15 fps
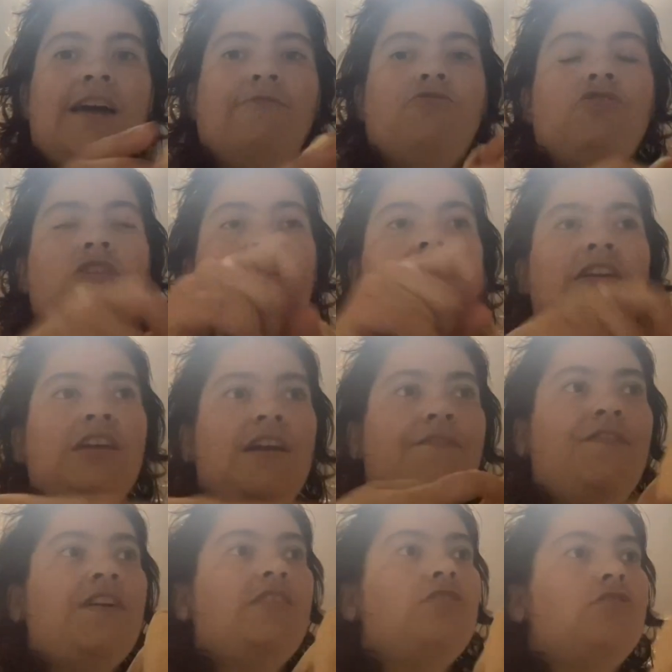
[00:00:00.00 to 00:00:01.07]
going to give
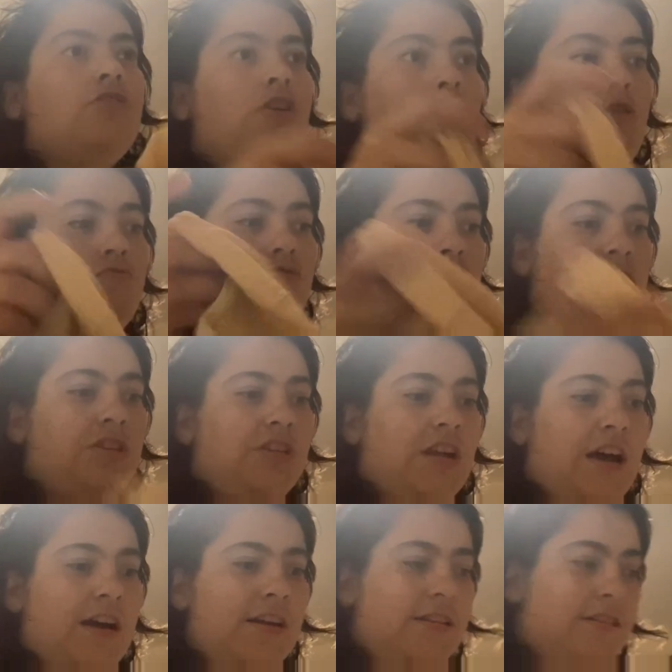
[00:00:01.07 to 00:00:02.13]
it a go
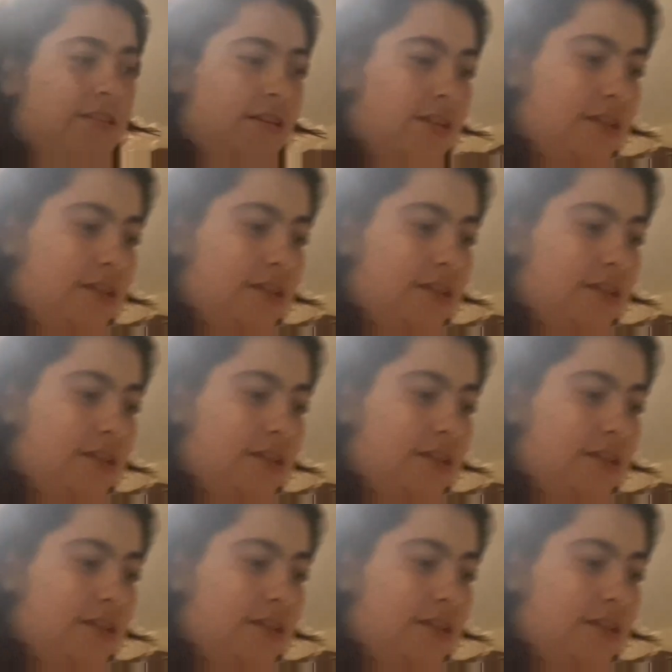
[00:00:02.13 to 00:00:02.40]
tonight,